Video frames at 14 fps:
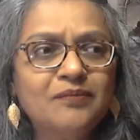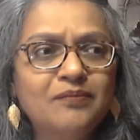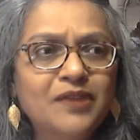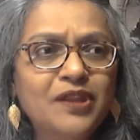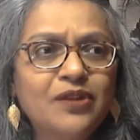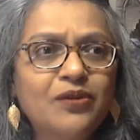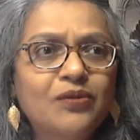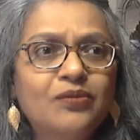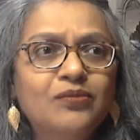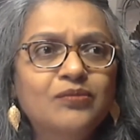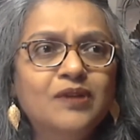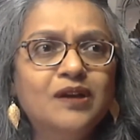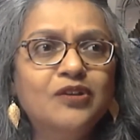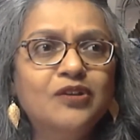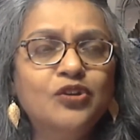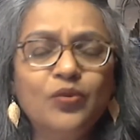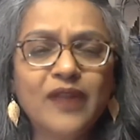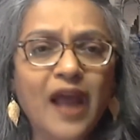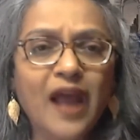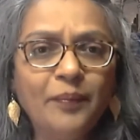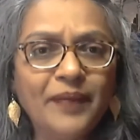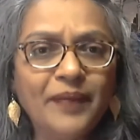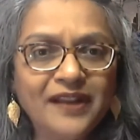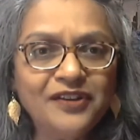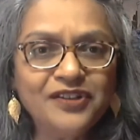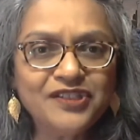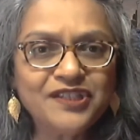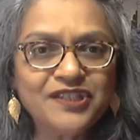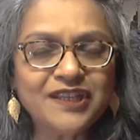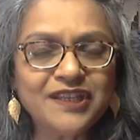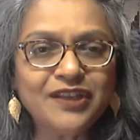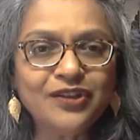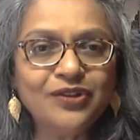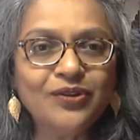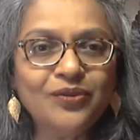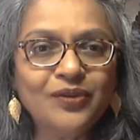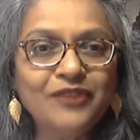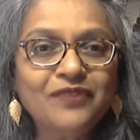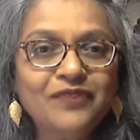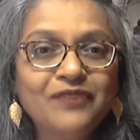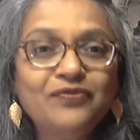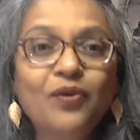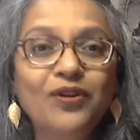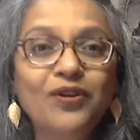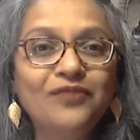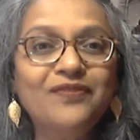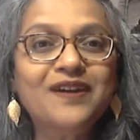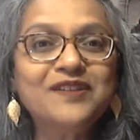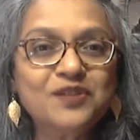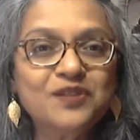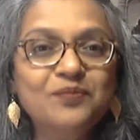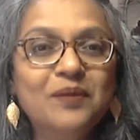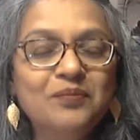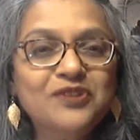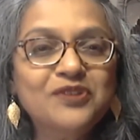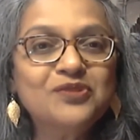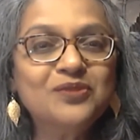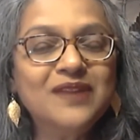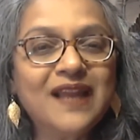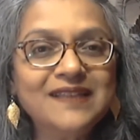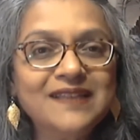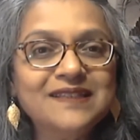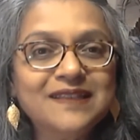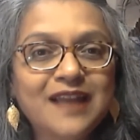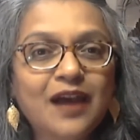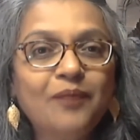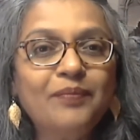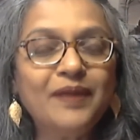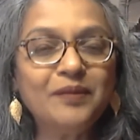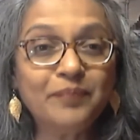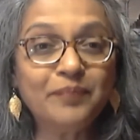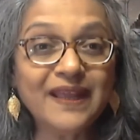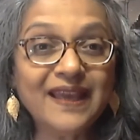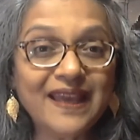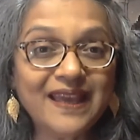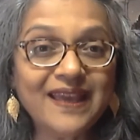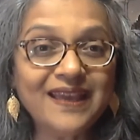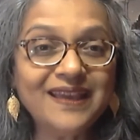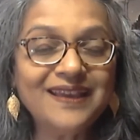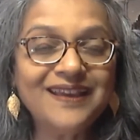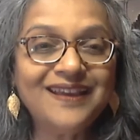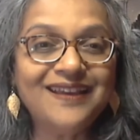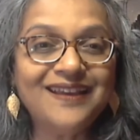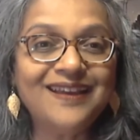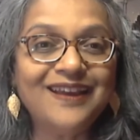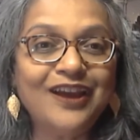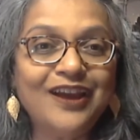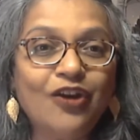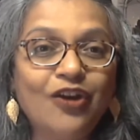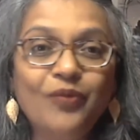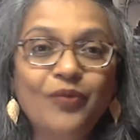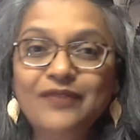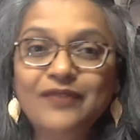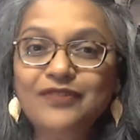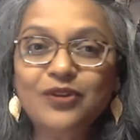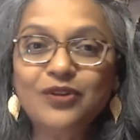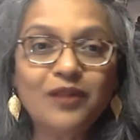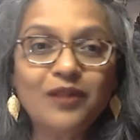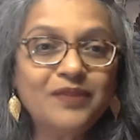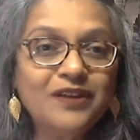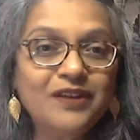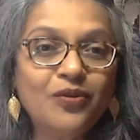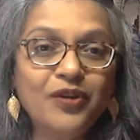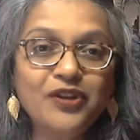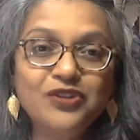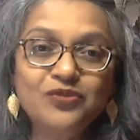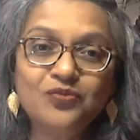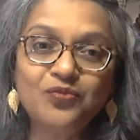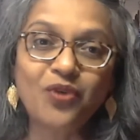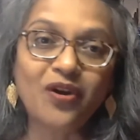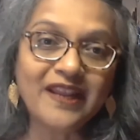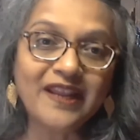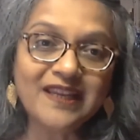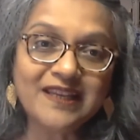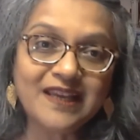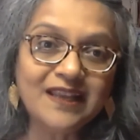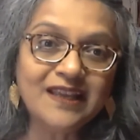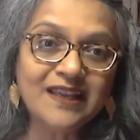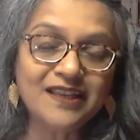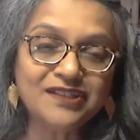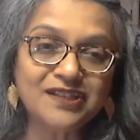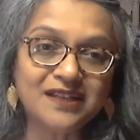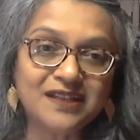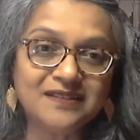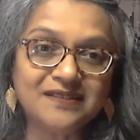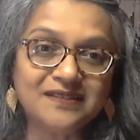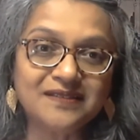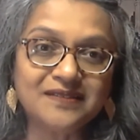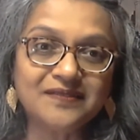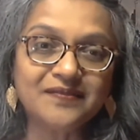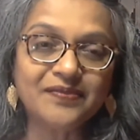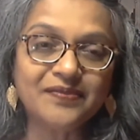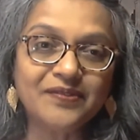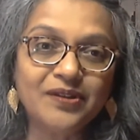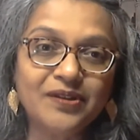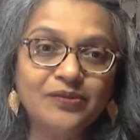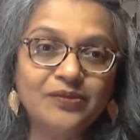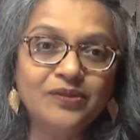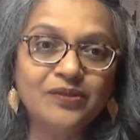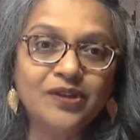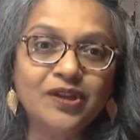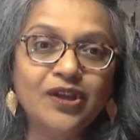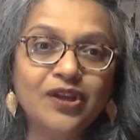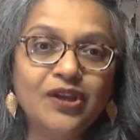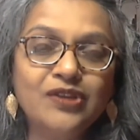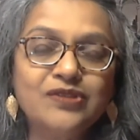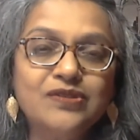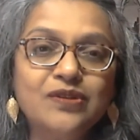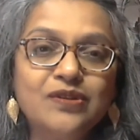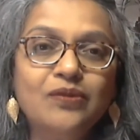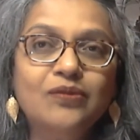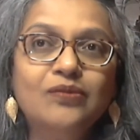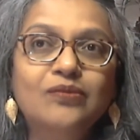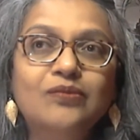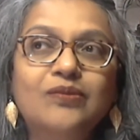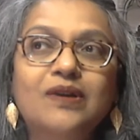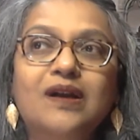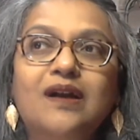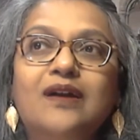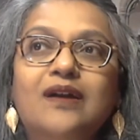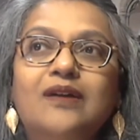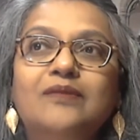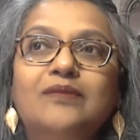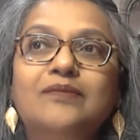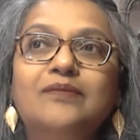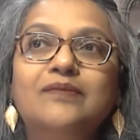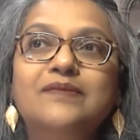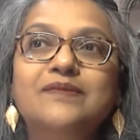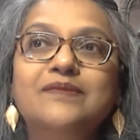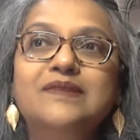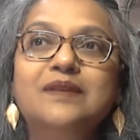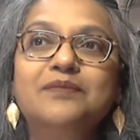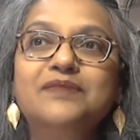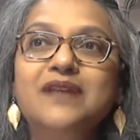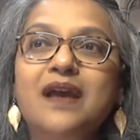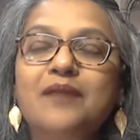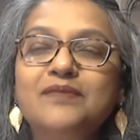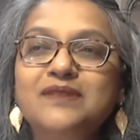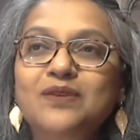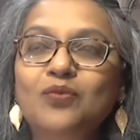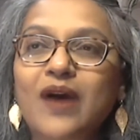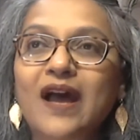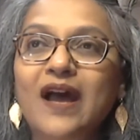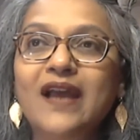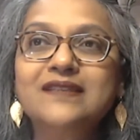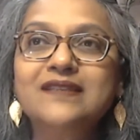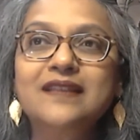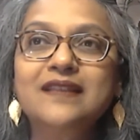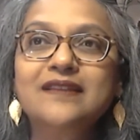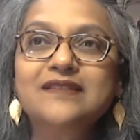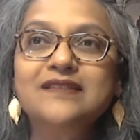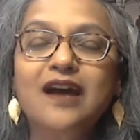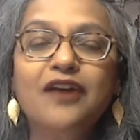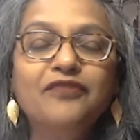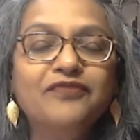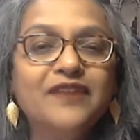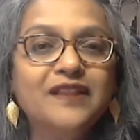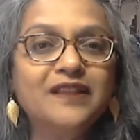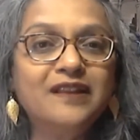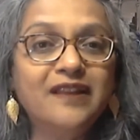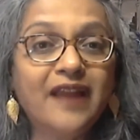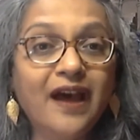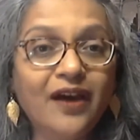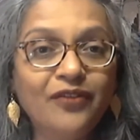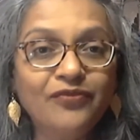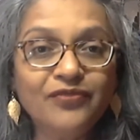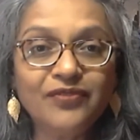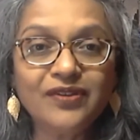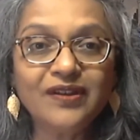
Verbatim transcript: you know, uh, grown up energy. You know, if, if all of us remember to lighten up and play, we will not be going to war and killing each other you know mm-hmm. so uh, sometimes the wise and the tough and the love